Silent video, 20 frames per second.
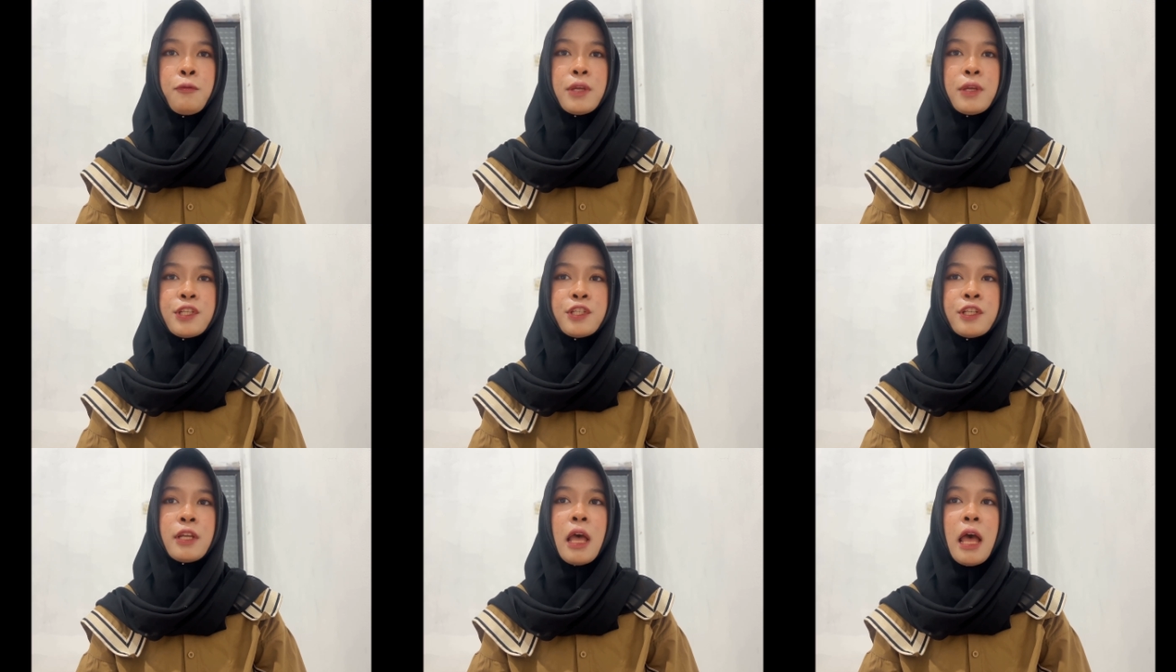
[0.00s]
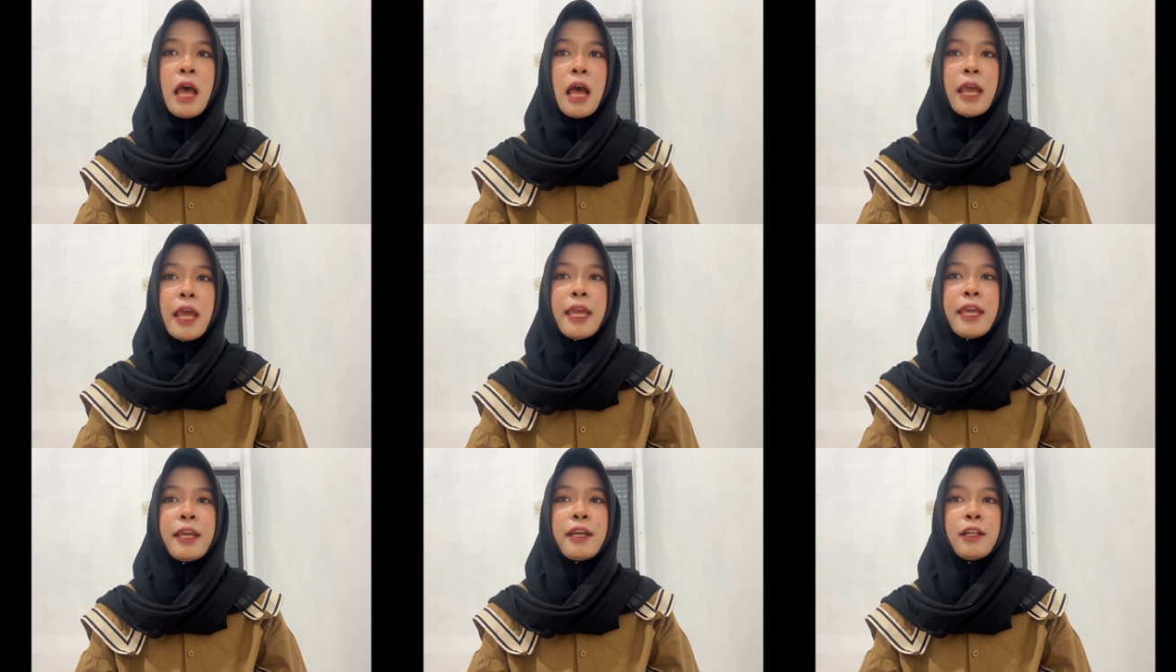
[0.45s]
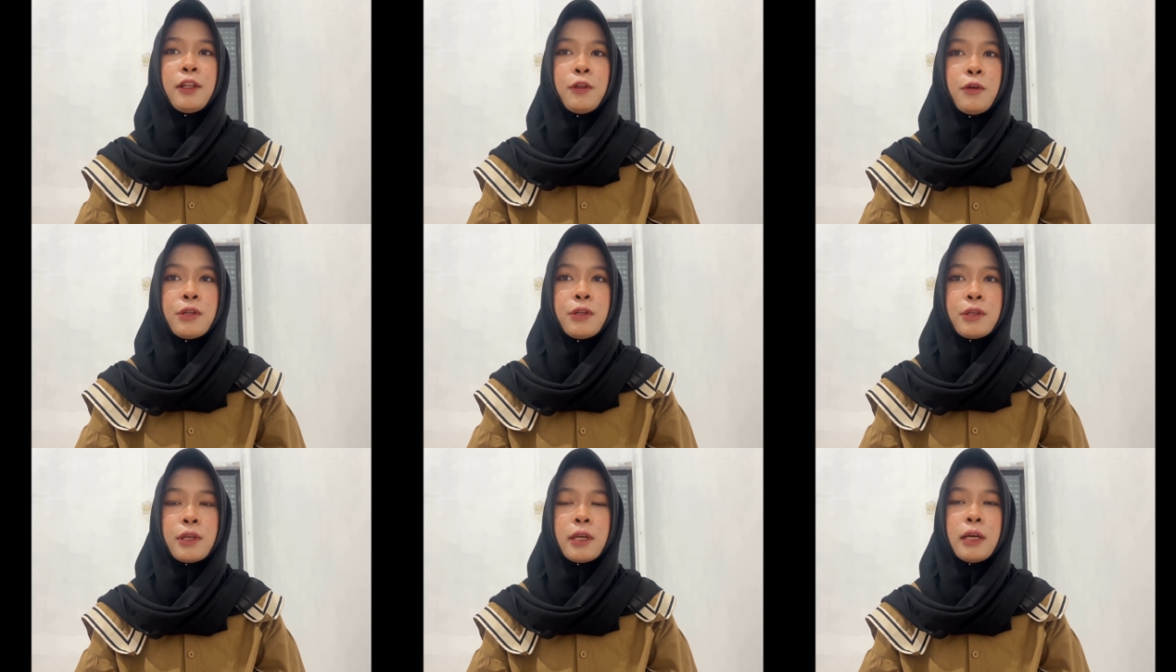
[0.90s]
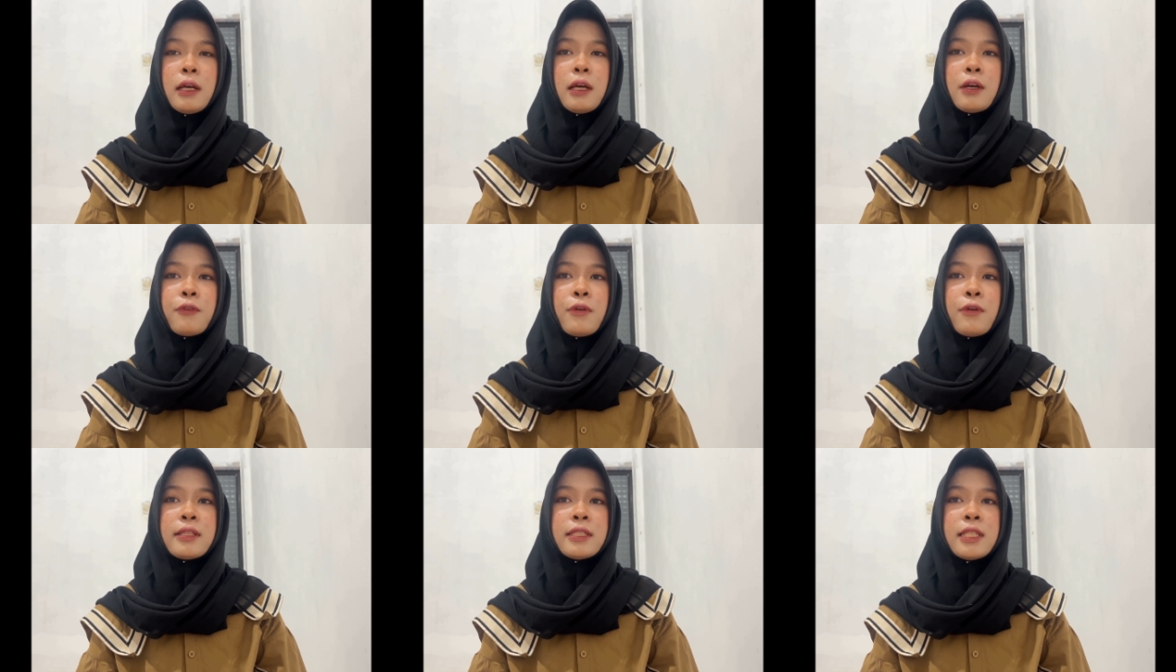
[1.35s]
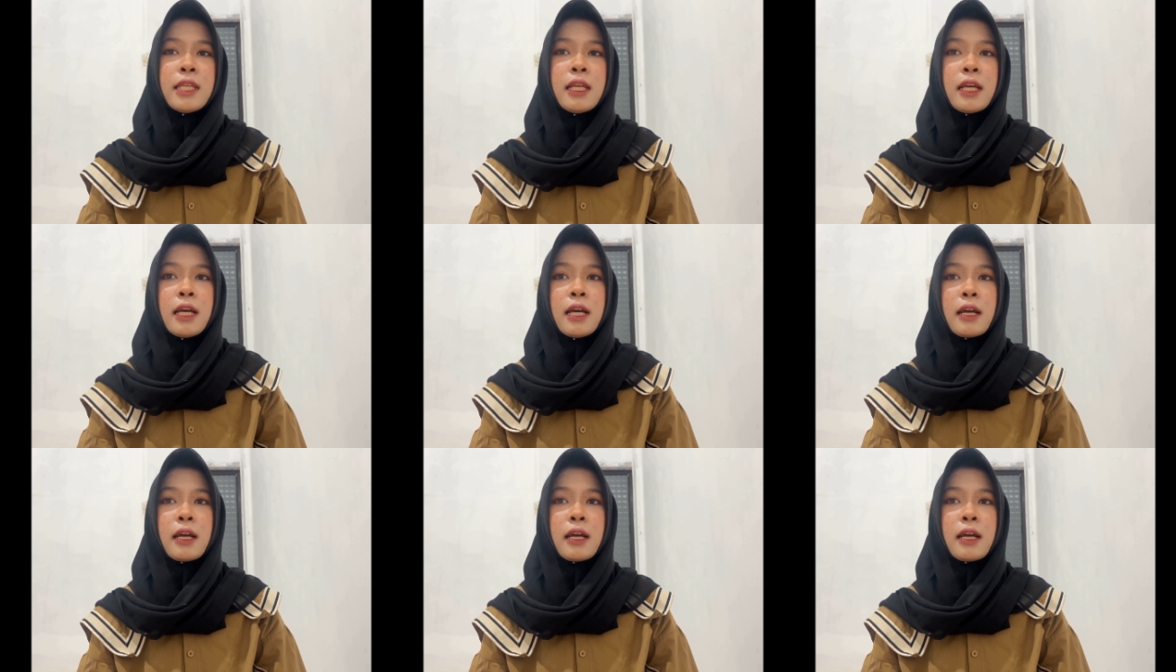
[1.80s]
which include creating